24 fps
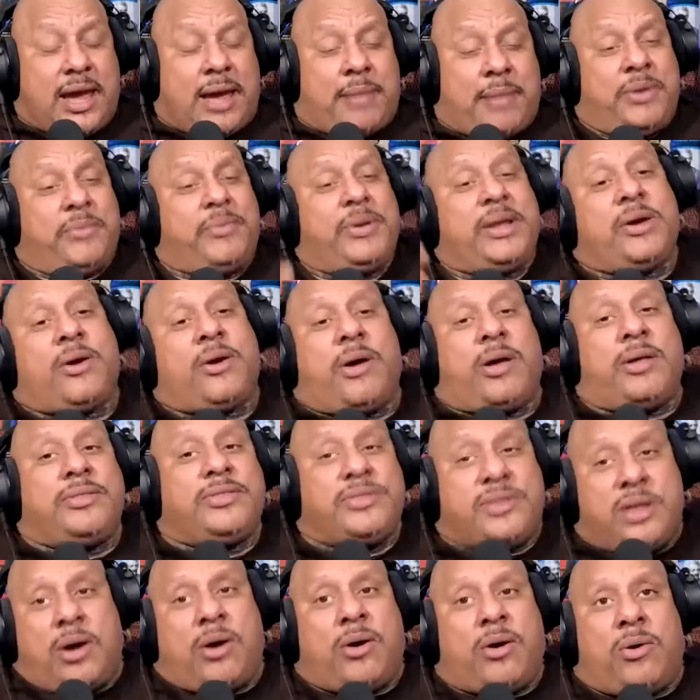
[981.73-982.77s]
I mean, we all
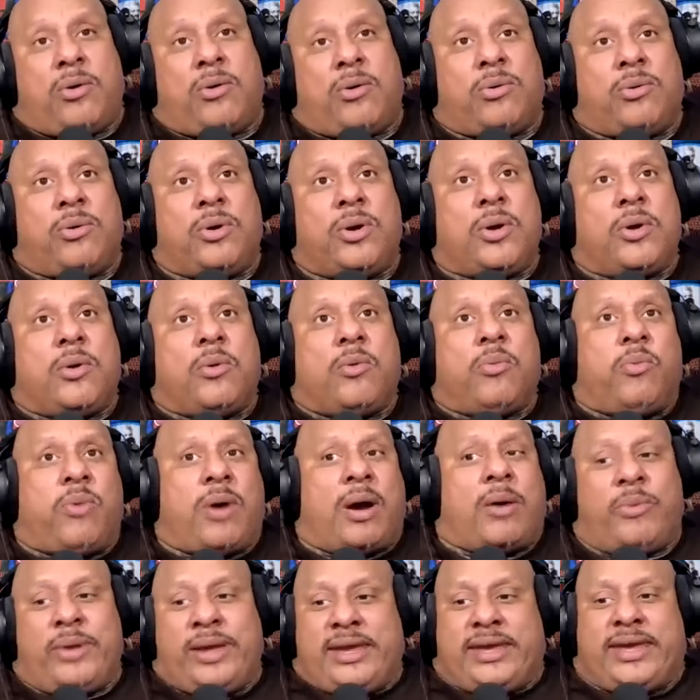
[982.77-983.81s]
know
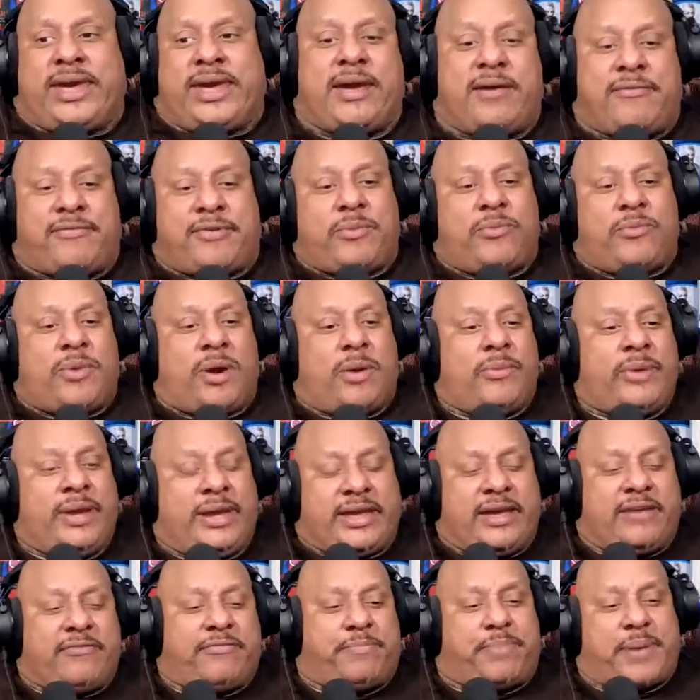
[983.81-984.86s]
what we give and what we
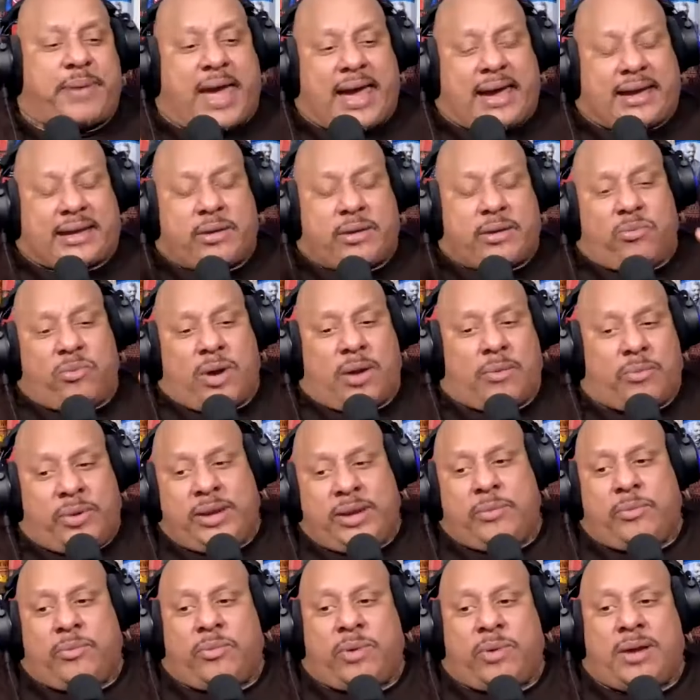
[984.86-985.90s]
give back and what
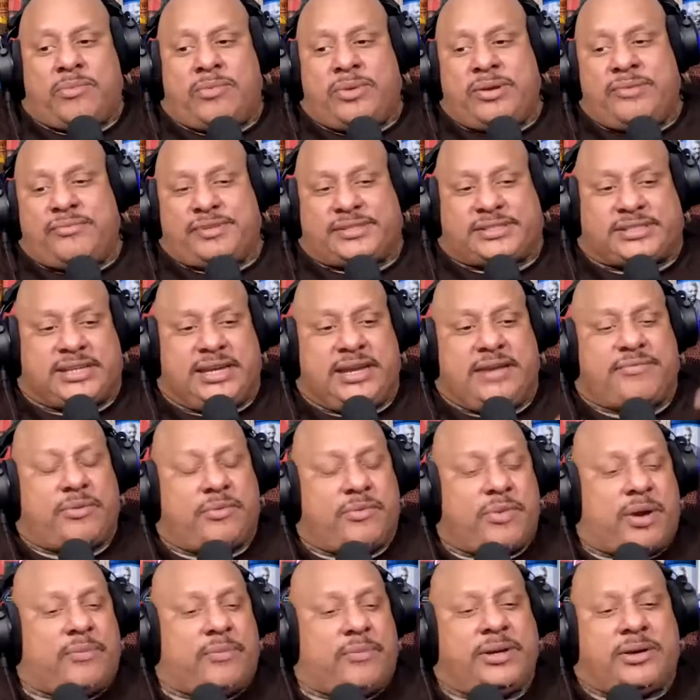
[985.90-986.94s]
we what we receive
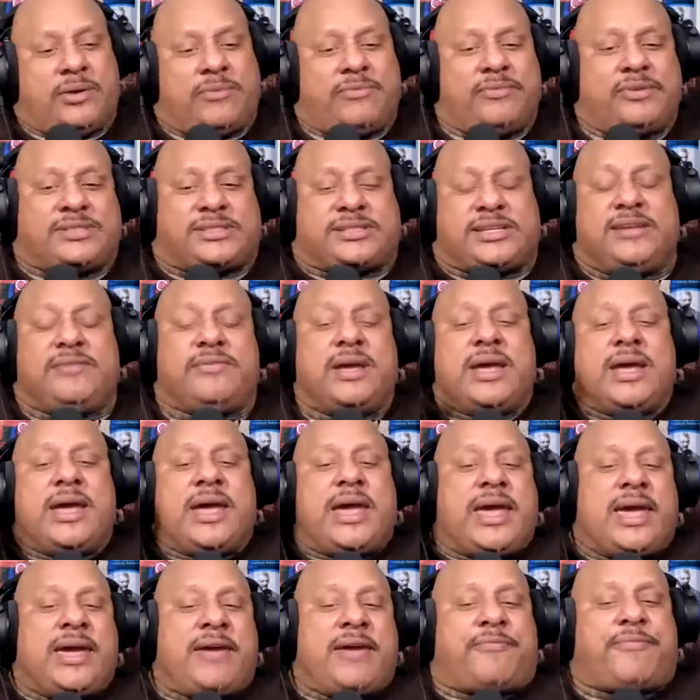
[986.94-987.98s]
and what we don't receive
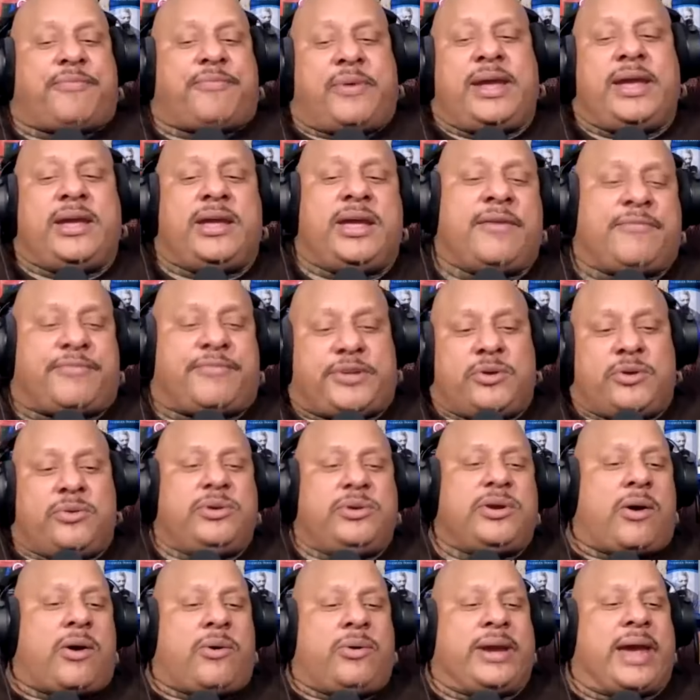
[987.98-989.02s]
if we if you
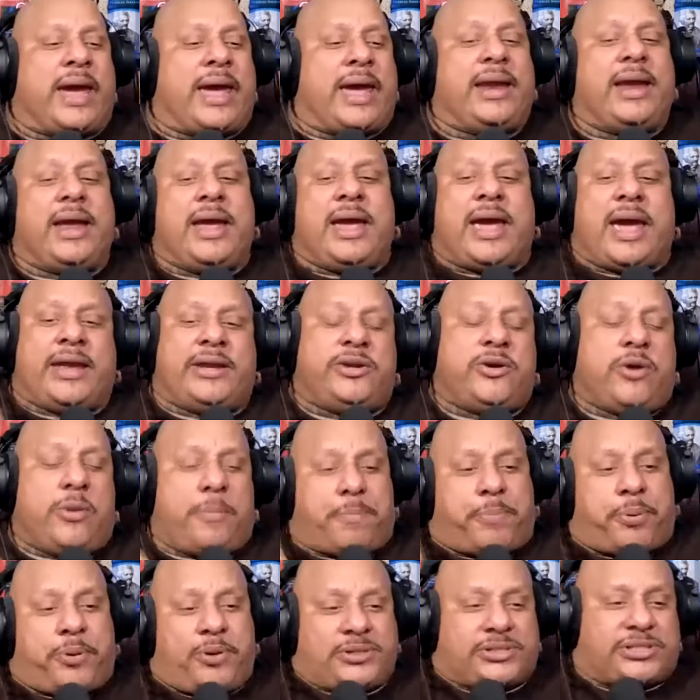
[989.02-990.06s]
know that and you're
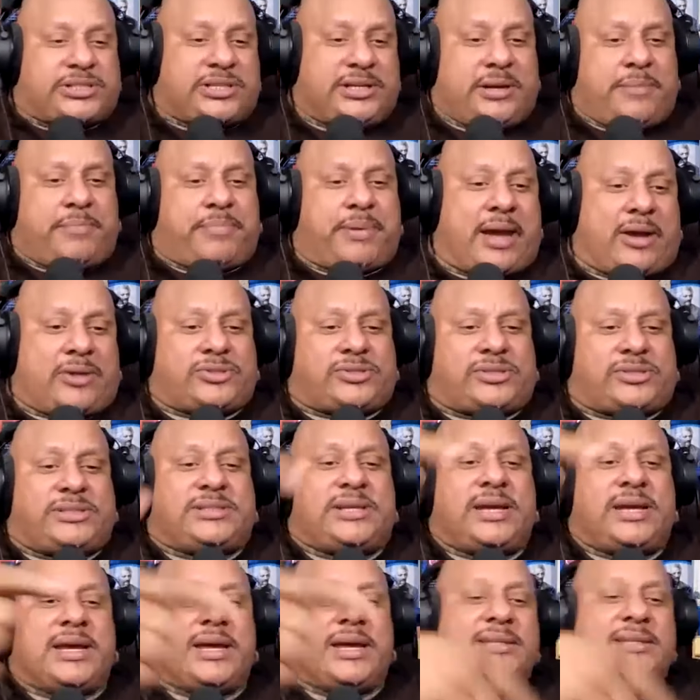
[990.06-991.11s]
pushing the
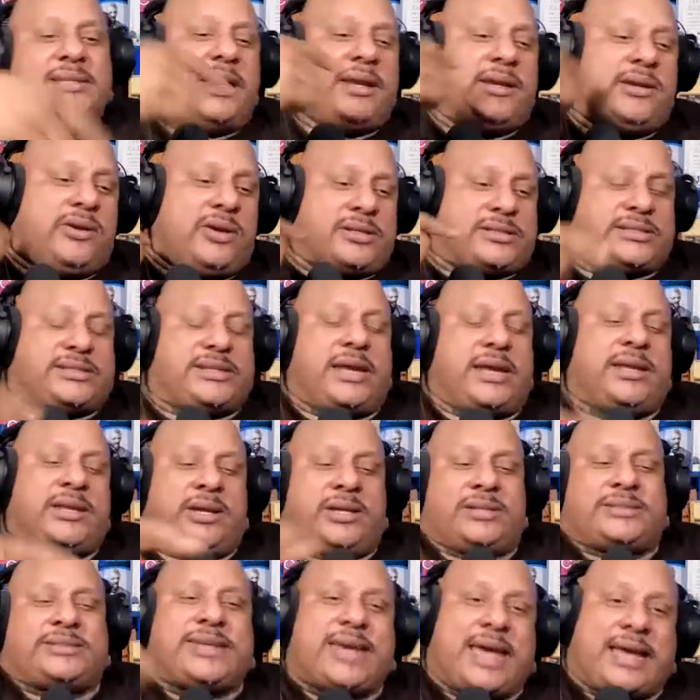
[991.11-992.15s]
boundaries then you're
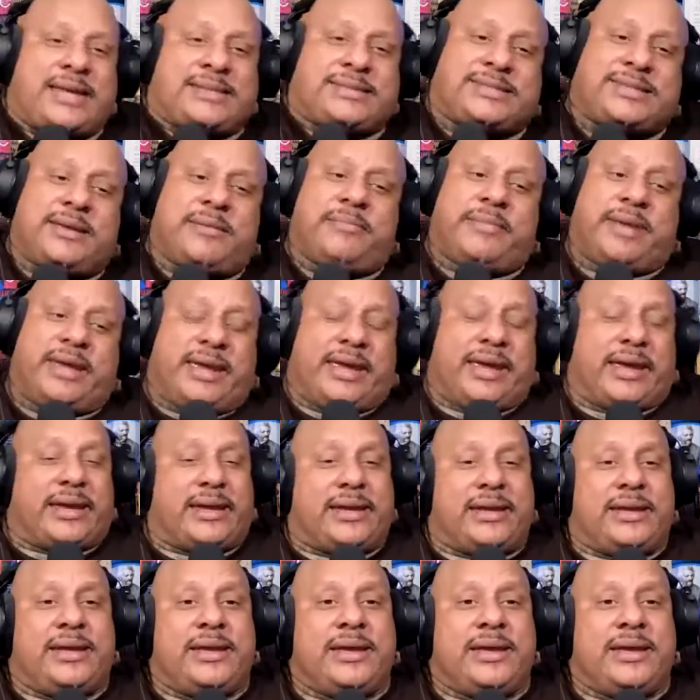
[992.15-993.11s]
you're testing me